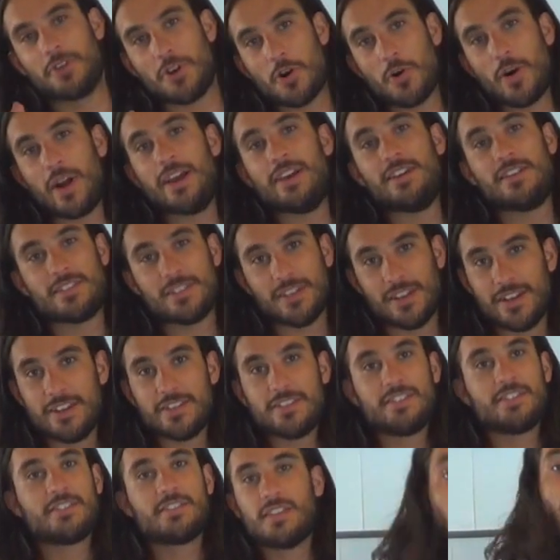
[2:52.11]
me on
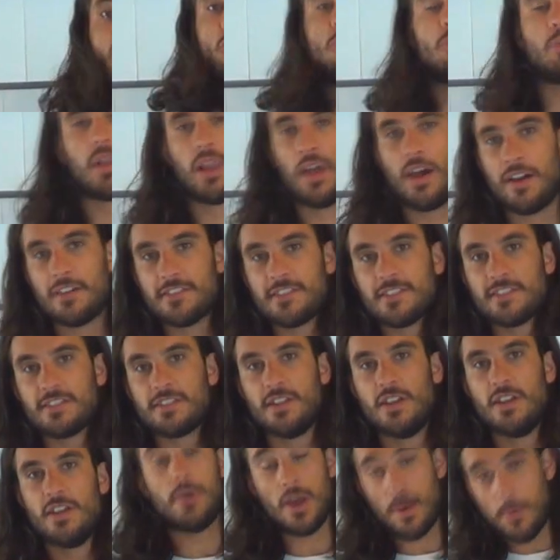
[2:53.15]
Craigslist, Google+,
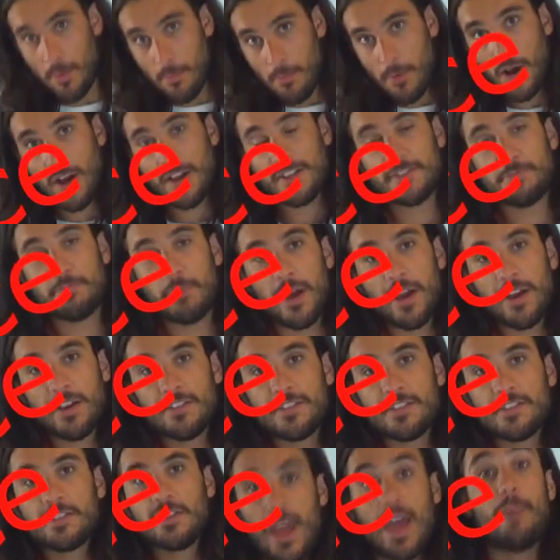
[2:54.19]
Plus. hit me up on
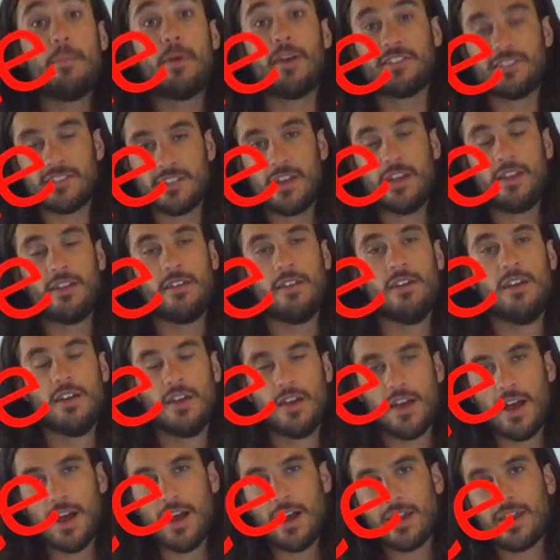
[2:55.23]
MySpace,
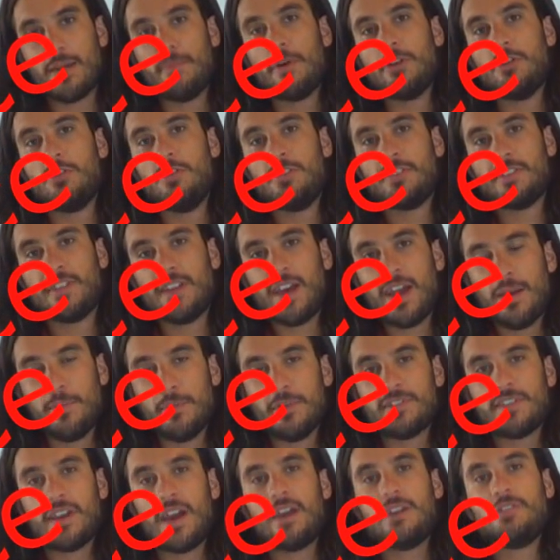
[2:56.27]
MSN, uh, get my
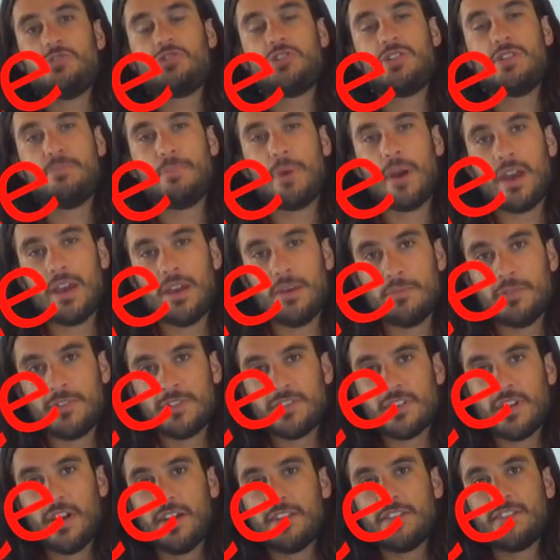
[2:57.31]
username, it's
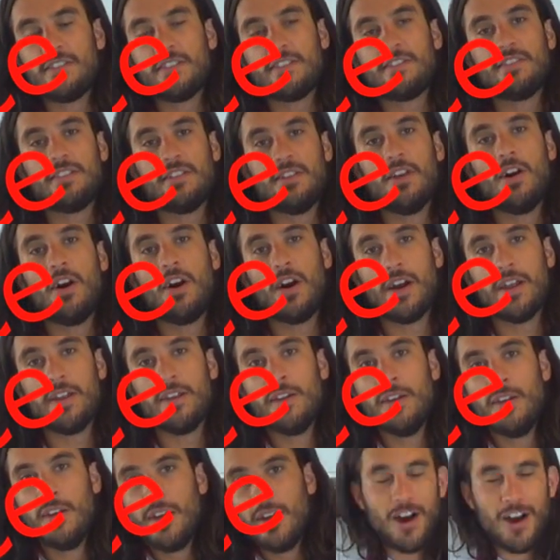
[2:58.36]
agbabes69.
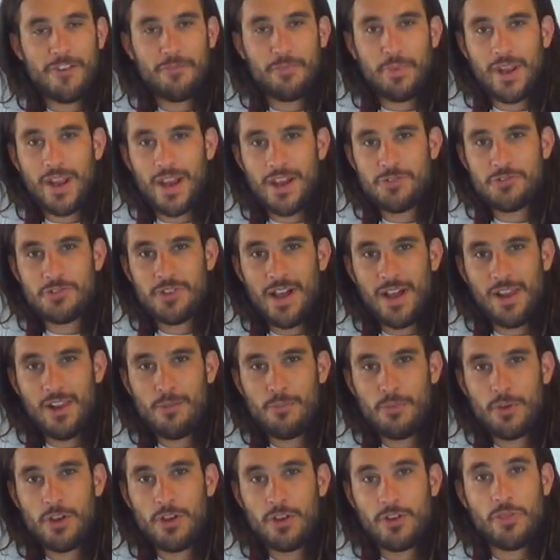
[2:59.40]
Uh, I've been Adrian
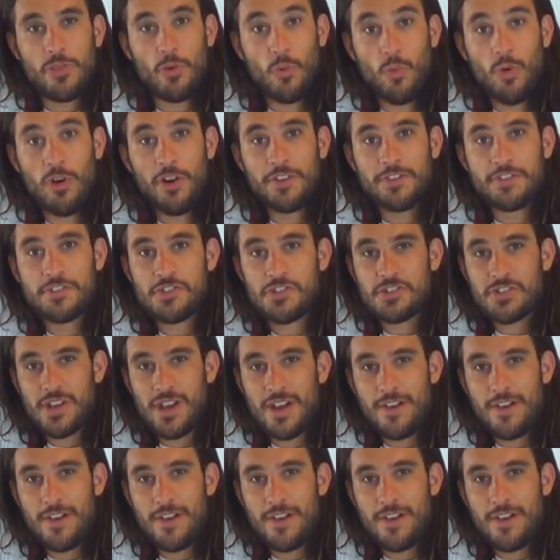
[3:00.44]
Alaberg, the worst